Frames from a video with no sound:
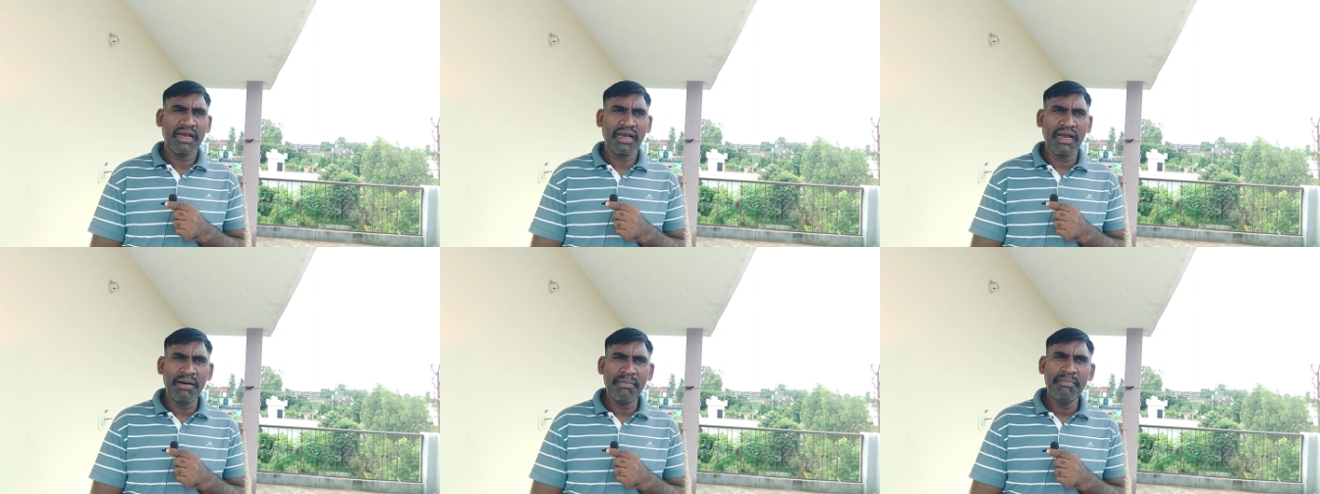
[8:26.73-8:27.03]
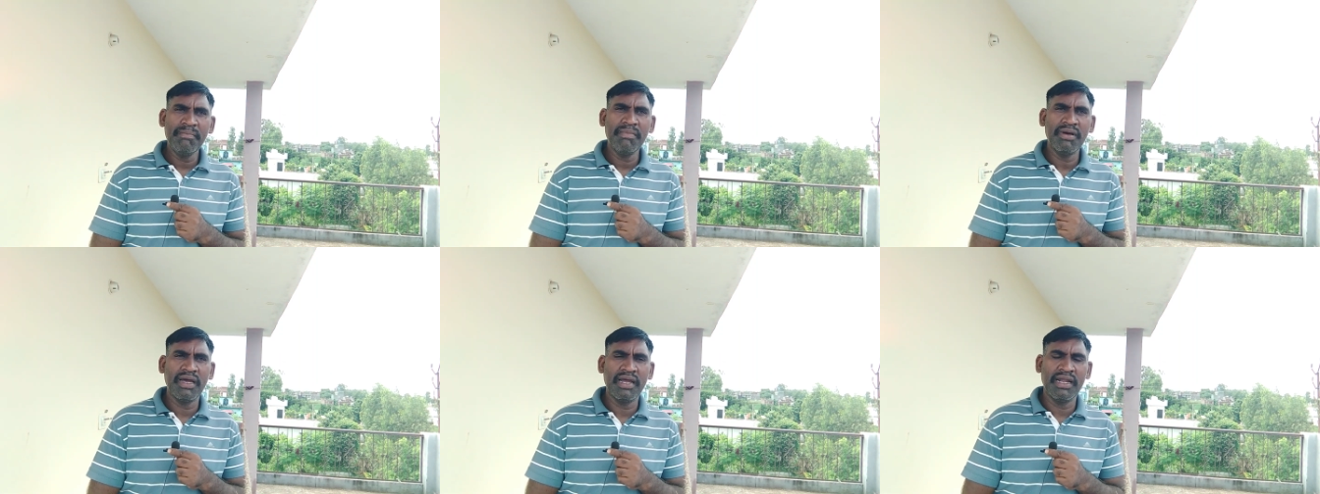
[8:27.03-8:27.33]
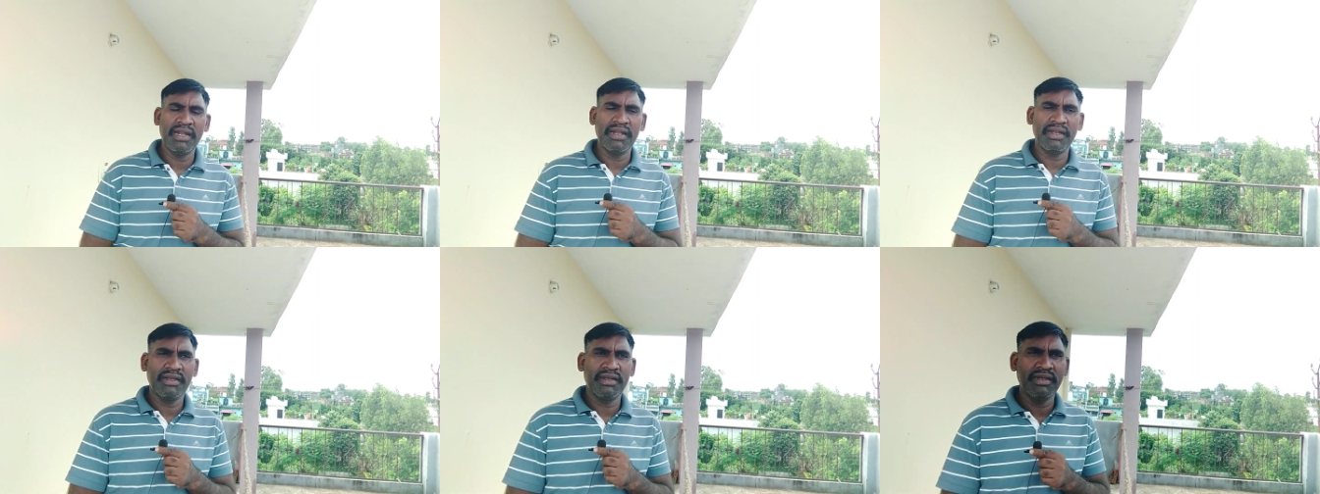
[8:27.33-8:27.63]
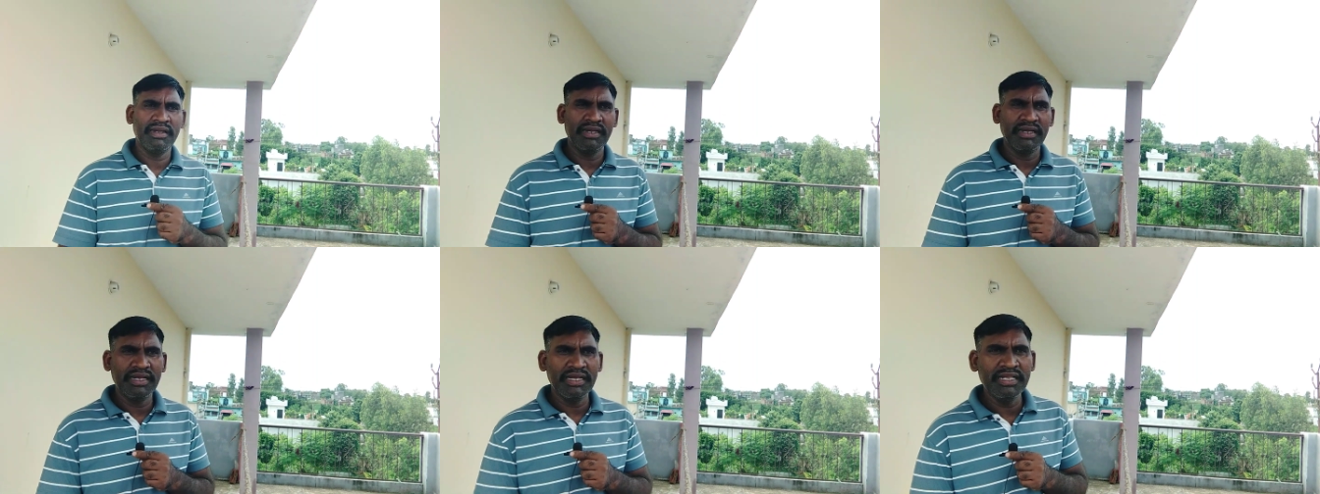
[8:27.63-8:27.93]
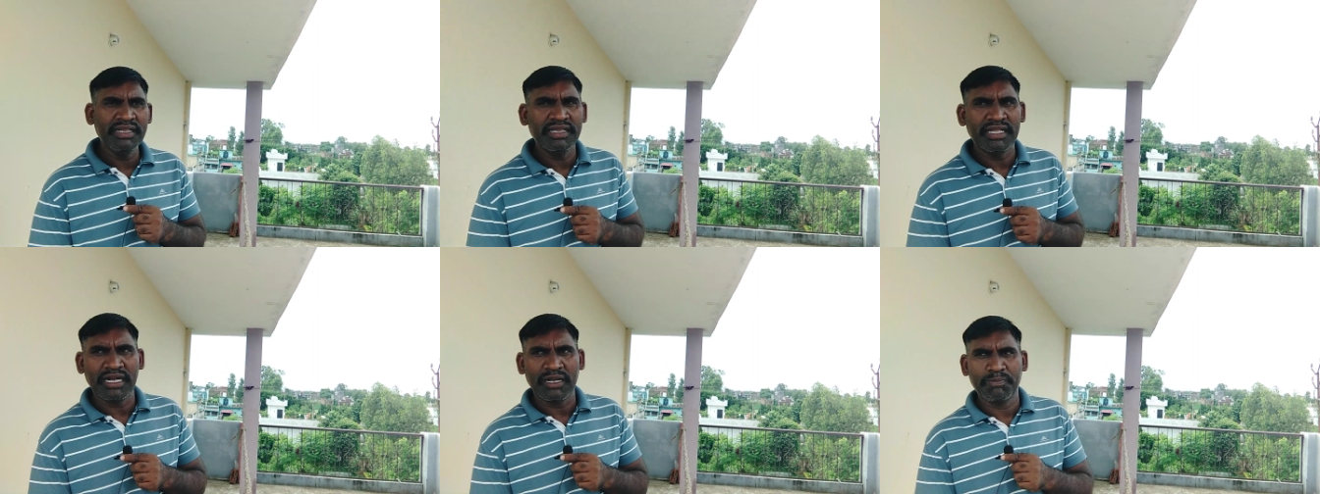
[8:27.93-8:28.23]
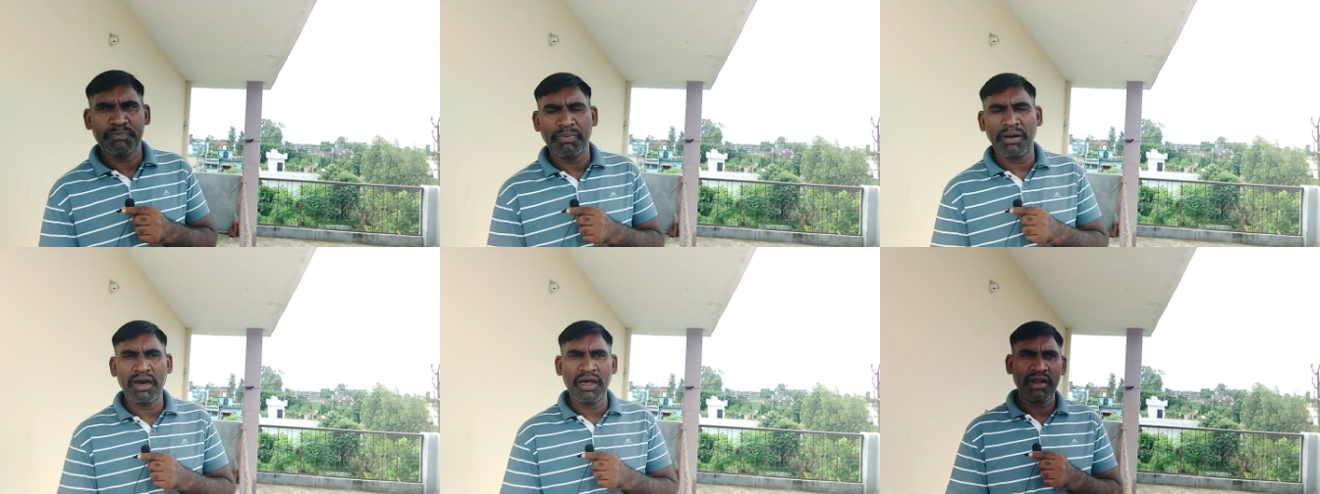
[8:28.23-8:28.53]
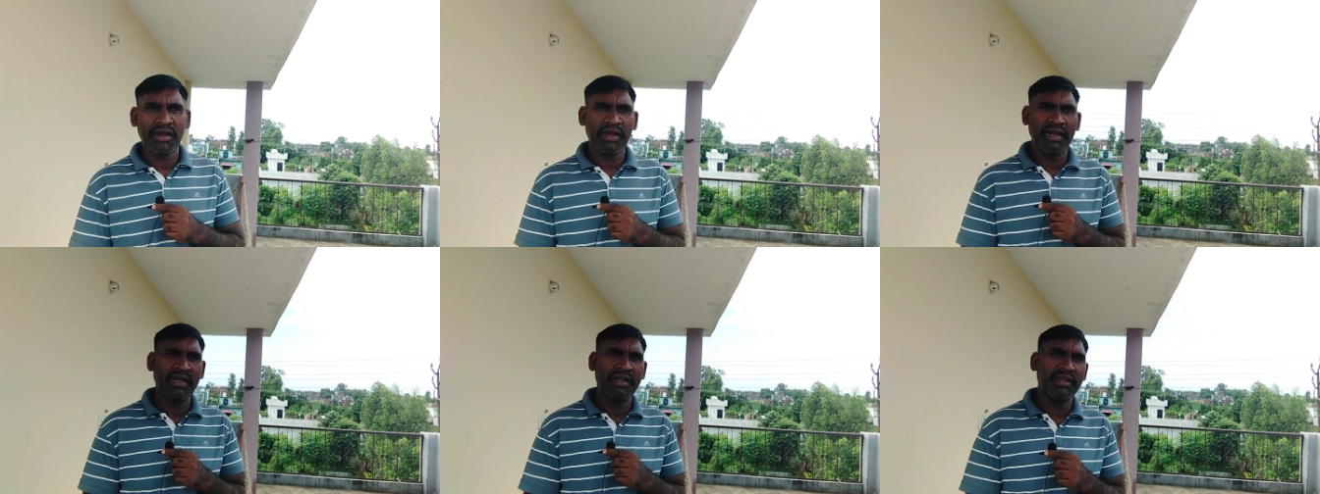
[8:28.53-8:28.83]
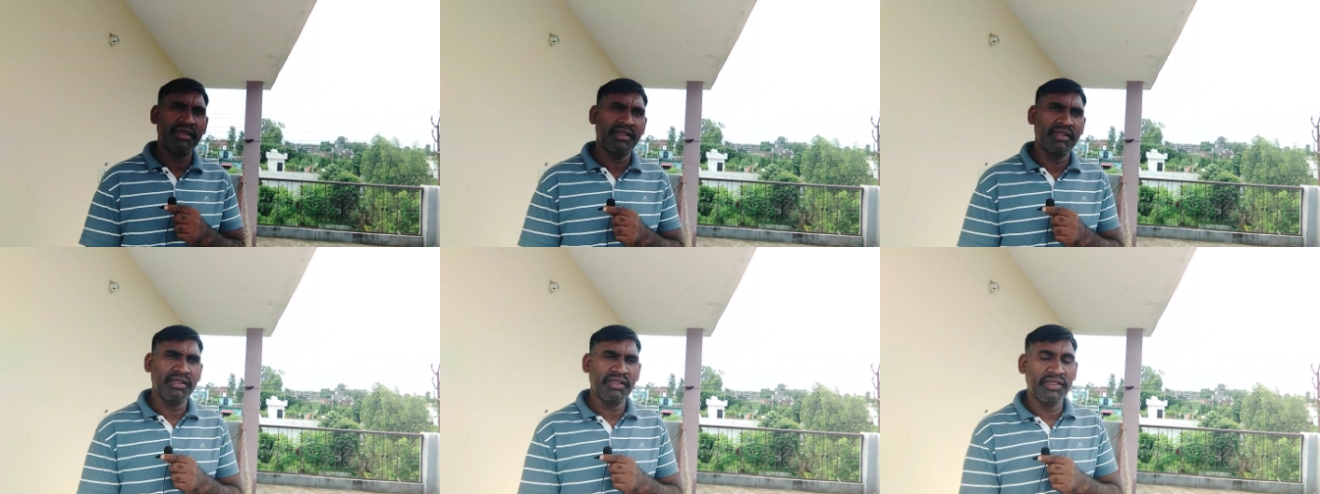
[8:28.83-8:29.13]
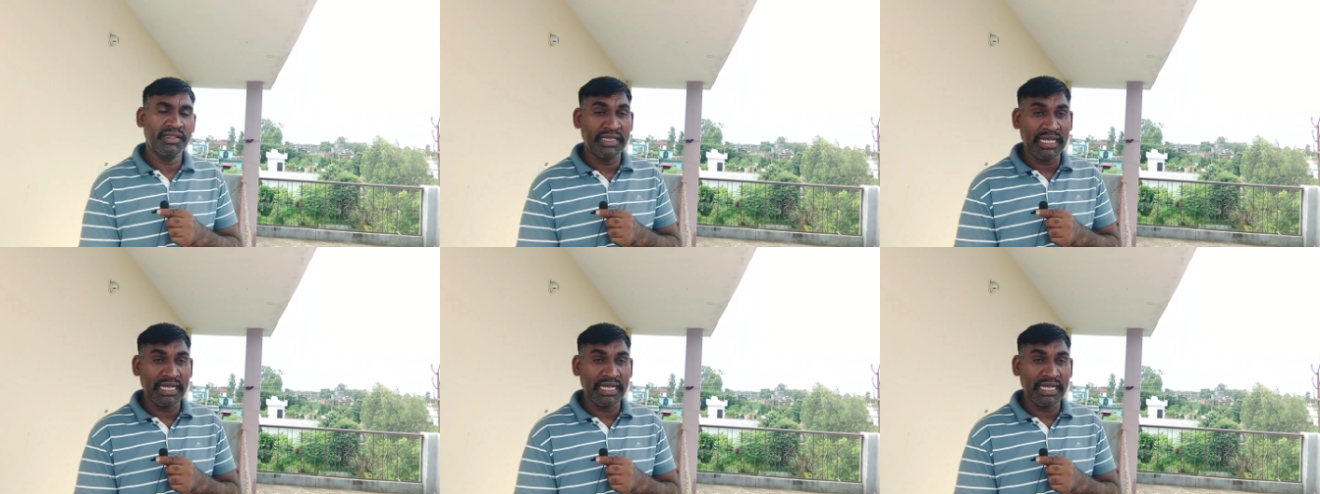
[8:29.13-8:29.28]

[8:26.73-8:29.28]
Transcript: come uh, in that park and uh,